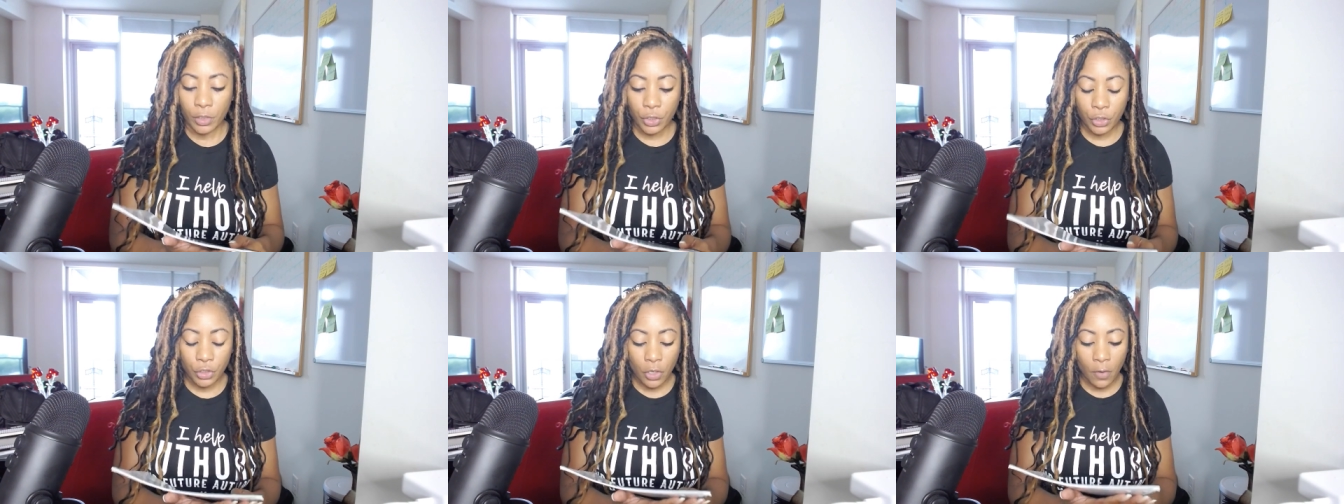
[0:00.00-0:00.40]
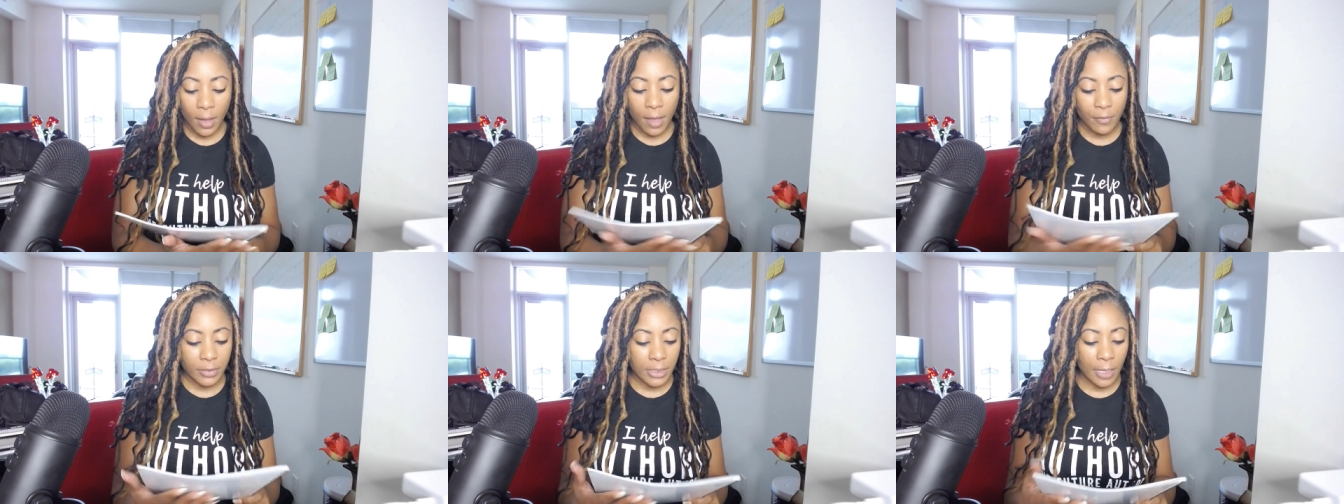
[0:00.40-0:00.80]
you don't
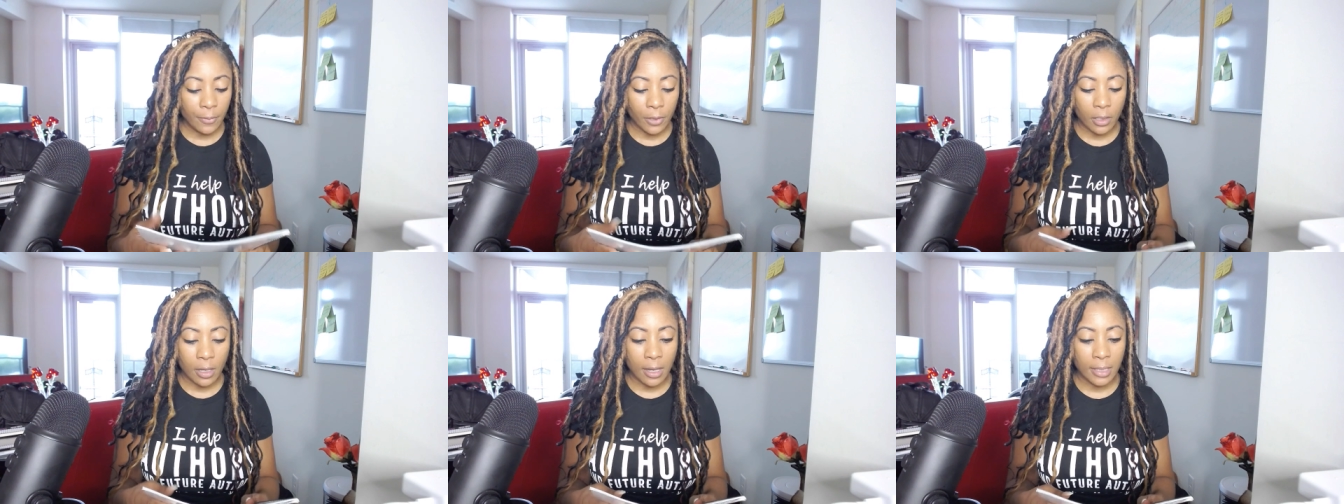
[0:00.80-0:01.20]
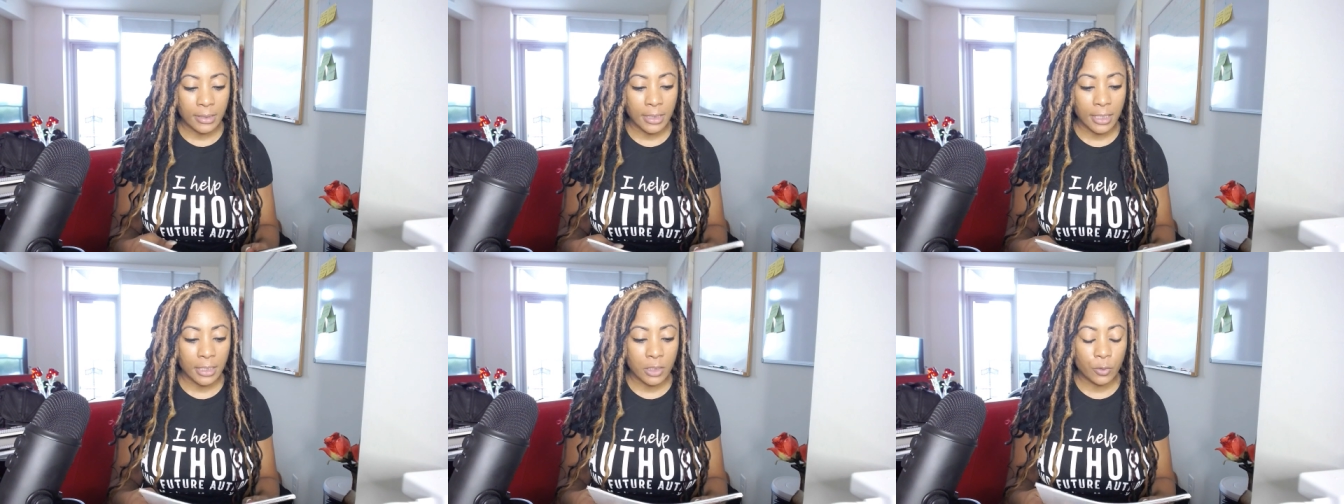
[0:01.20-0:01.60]
have a table of
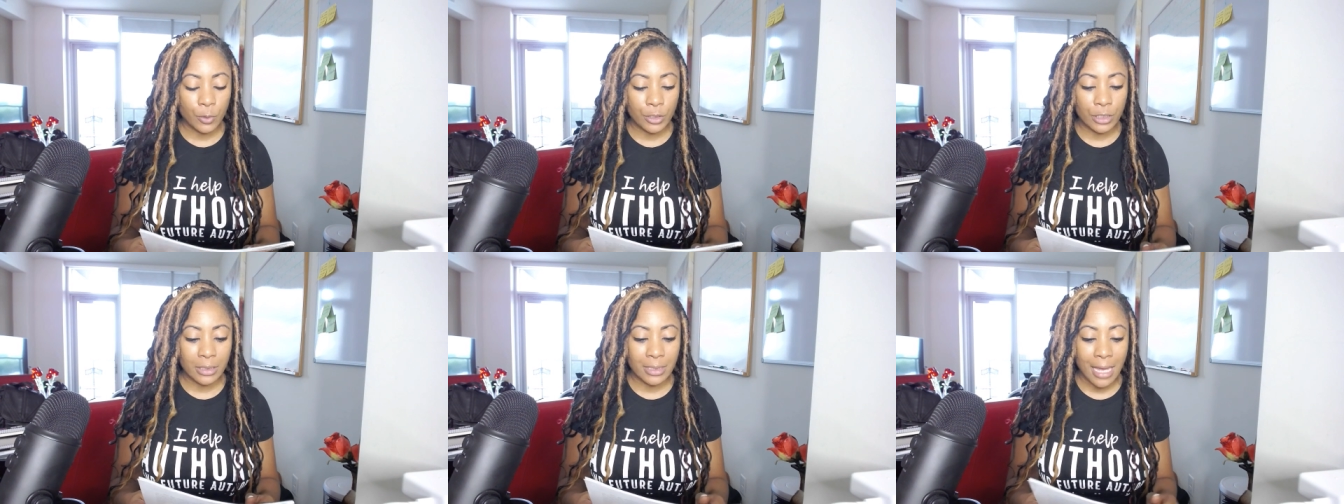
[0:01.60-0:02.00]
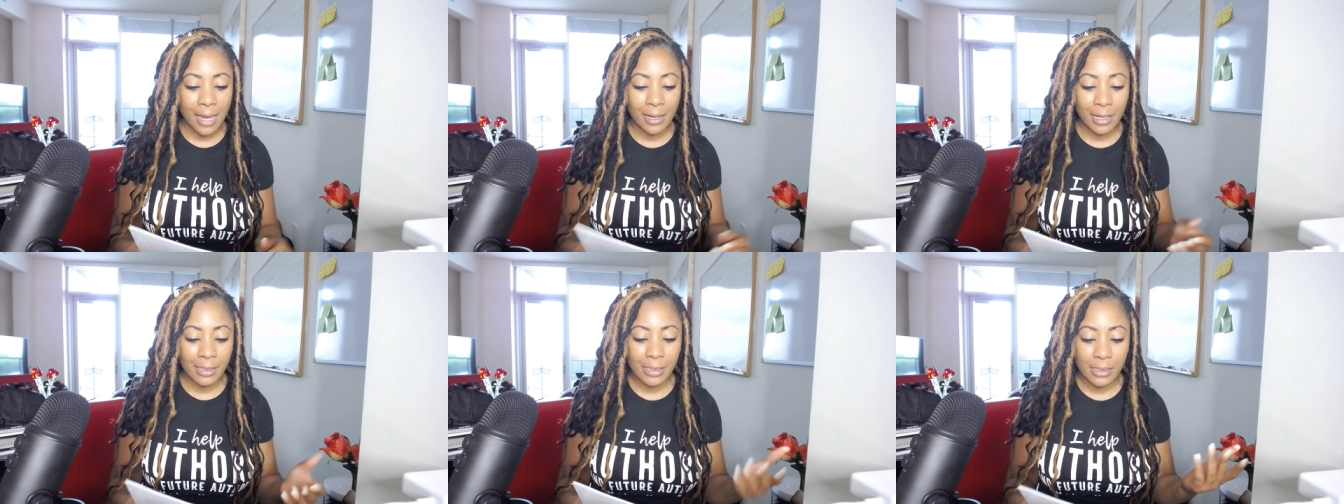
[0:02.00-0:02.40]
contents, which is
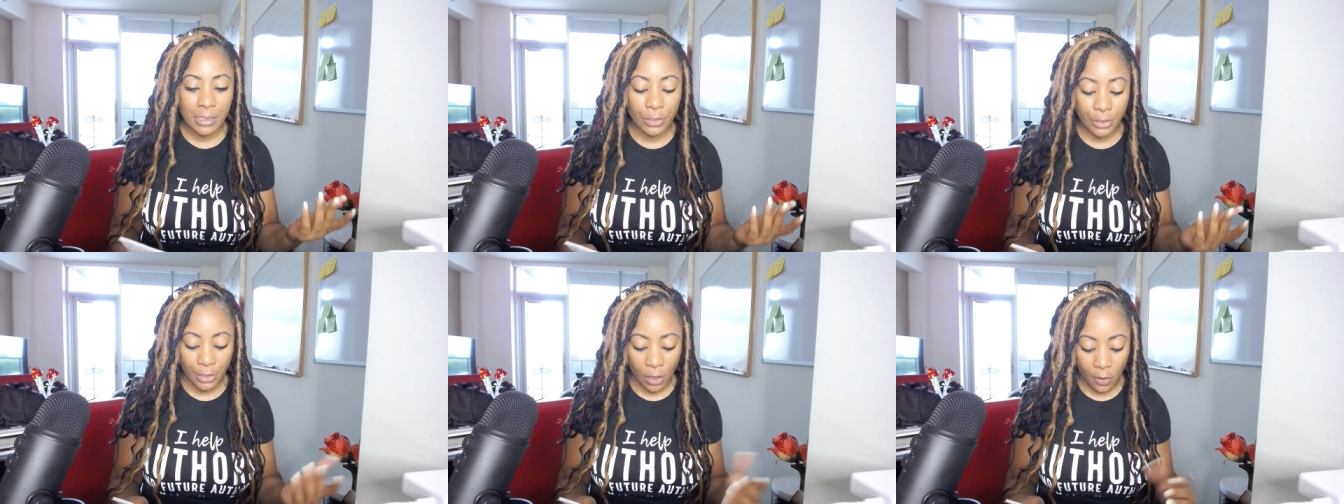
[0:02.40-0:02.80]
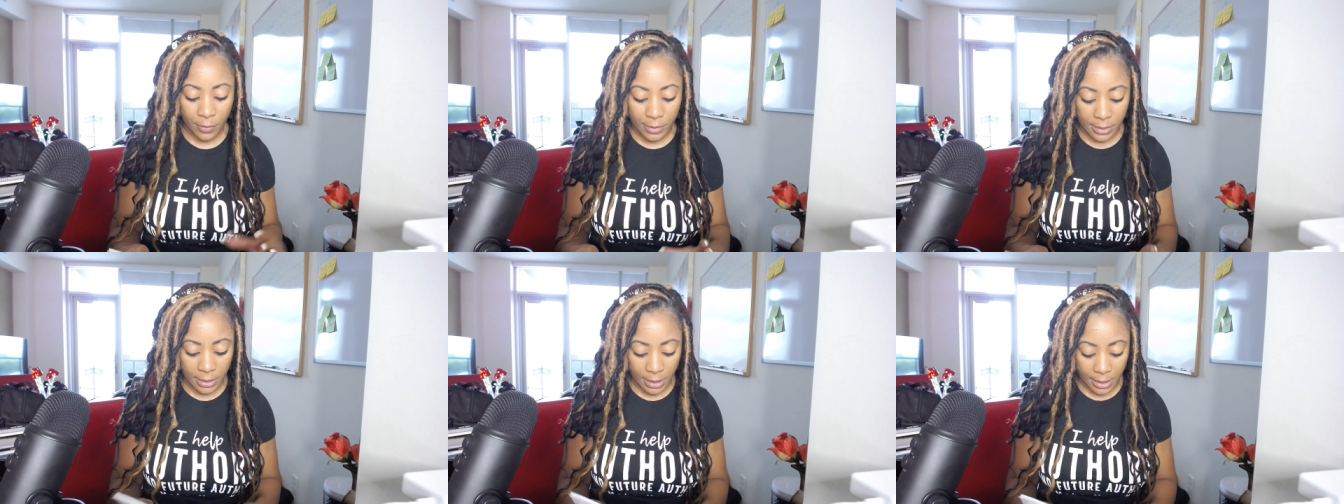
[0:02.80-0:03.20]
not necessarily
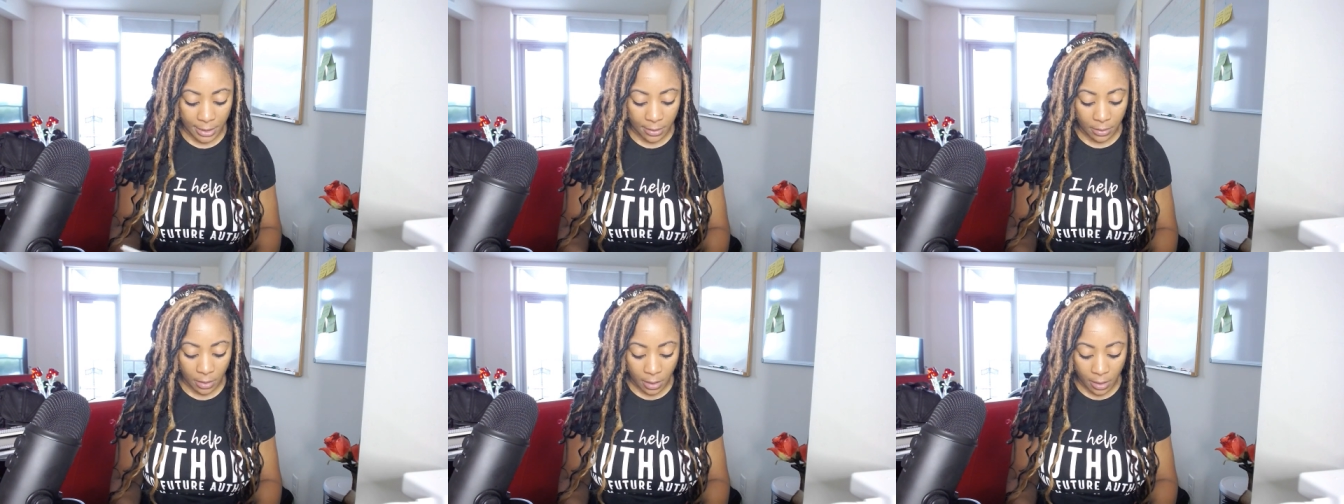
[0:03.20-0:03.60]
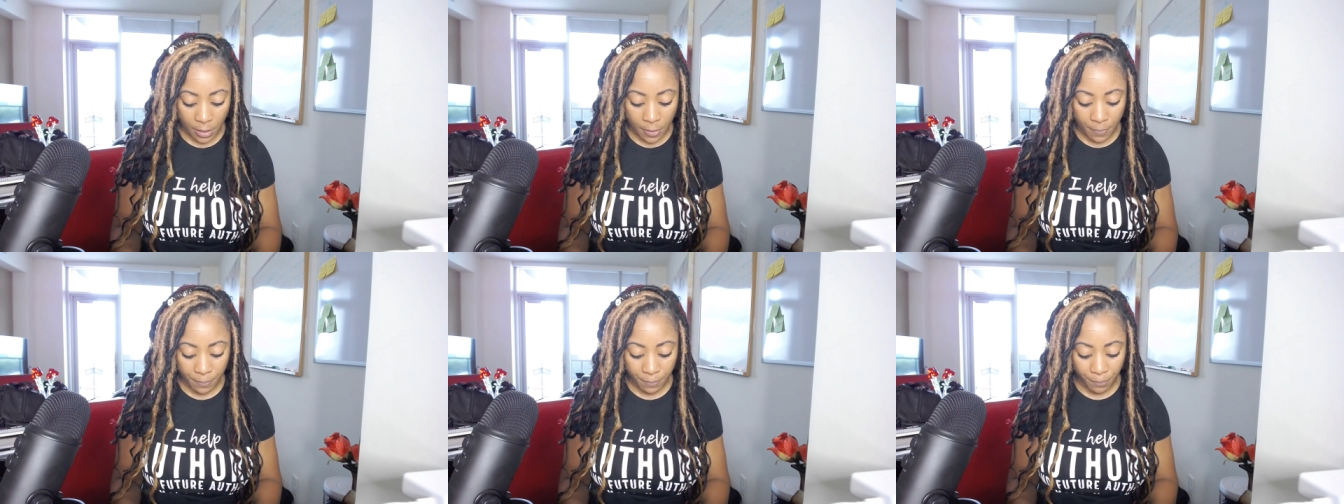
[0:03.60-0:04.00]
always needed,
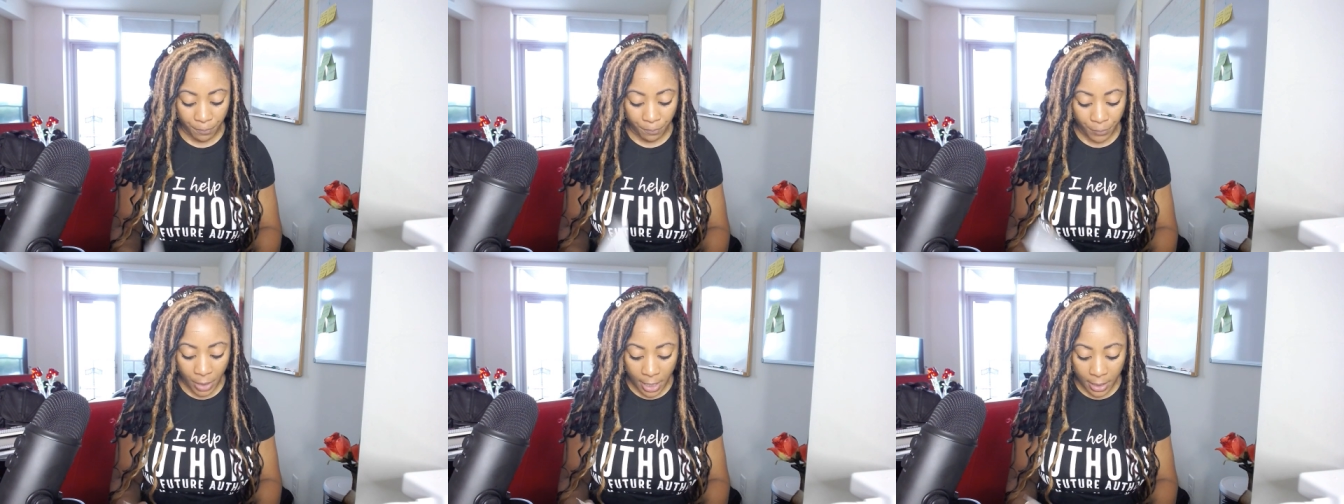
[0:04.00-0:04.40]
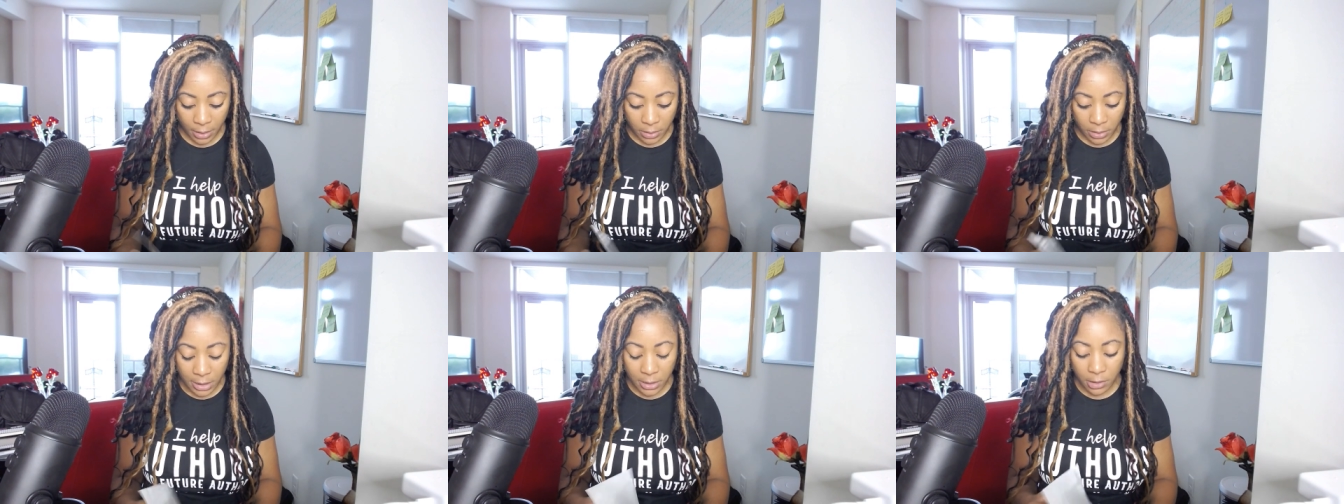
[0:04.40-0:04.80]
um, but
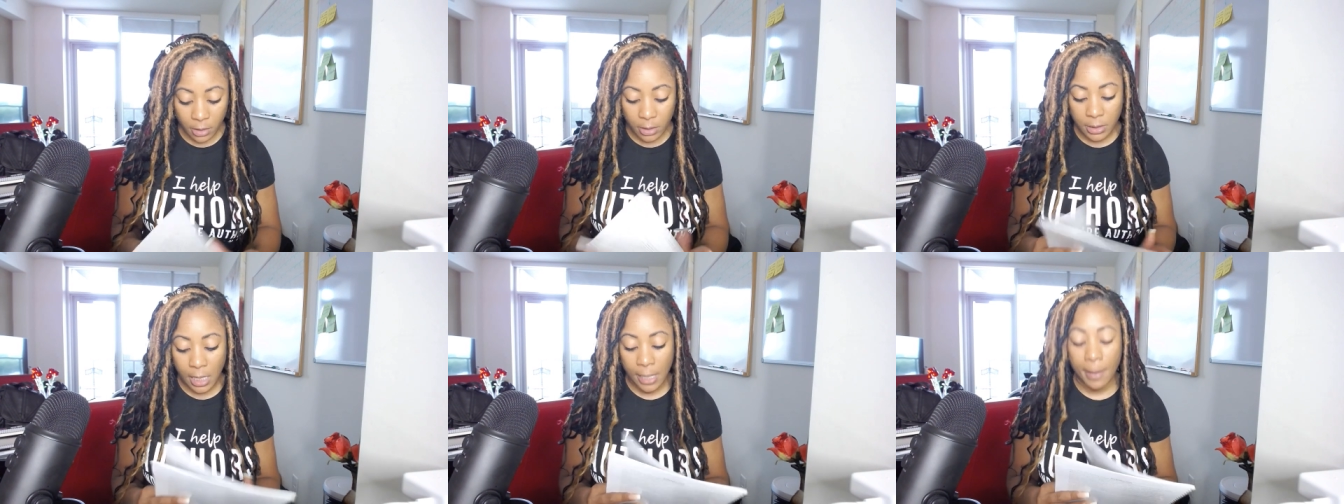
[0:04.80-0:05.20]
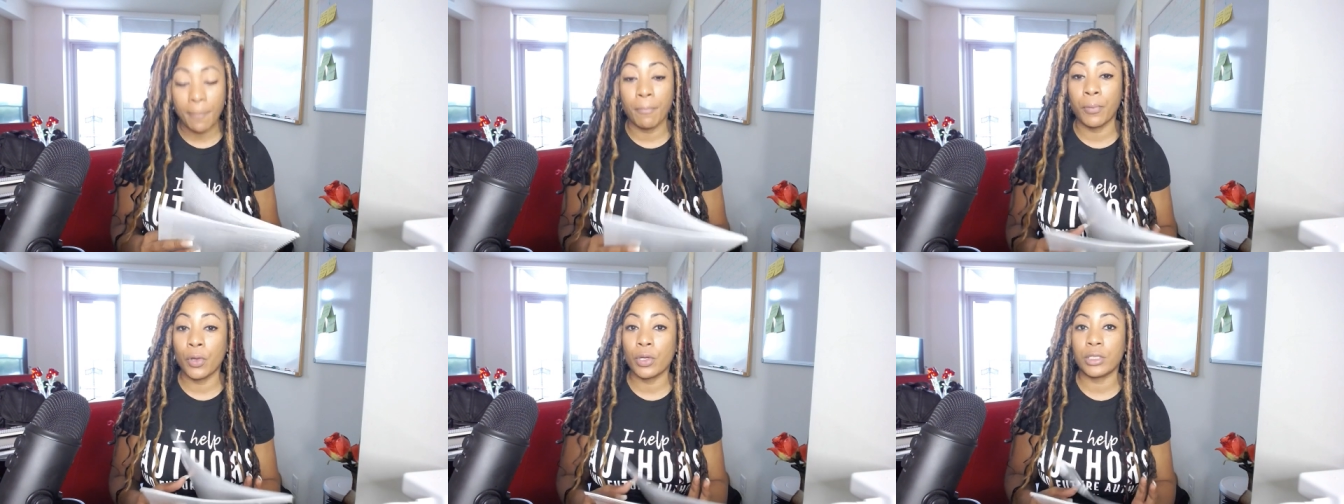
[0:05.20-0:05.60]
this looks like
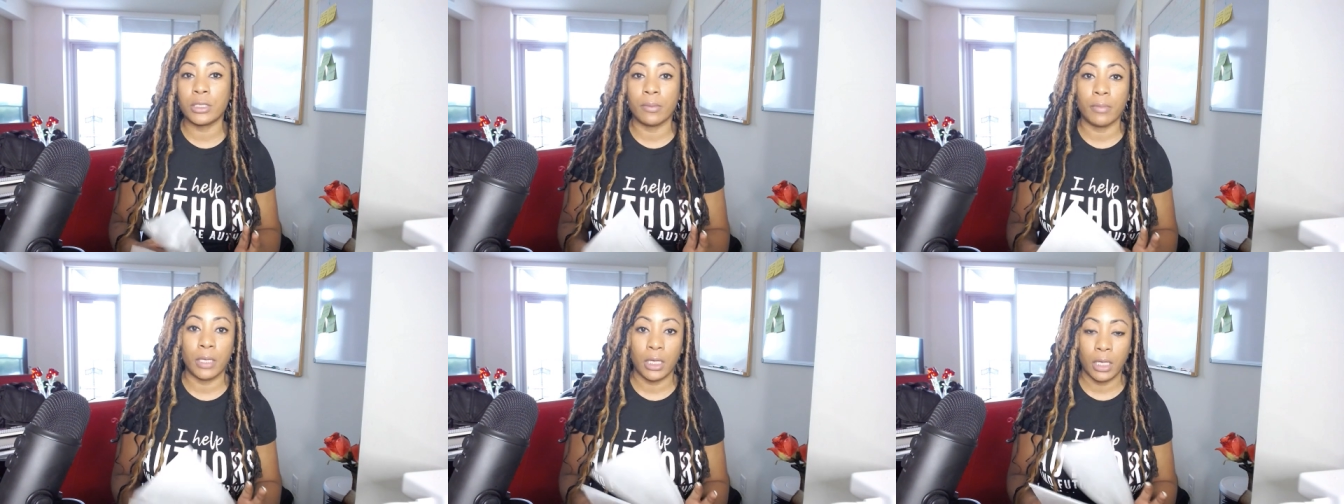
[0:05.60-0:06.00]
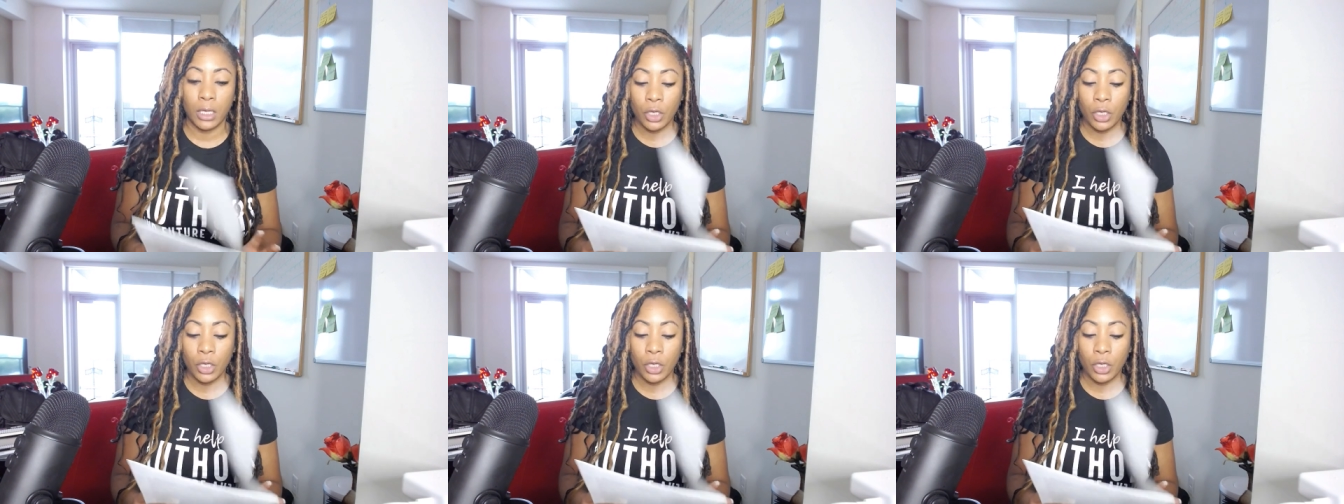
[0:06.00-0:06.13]
a book to me.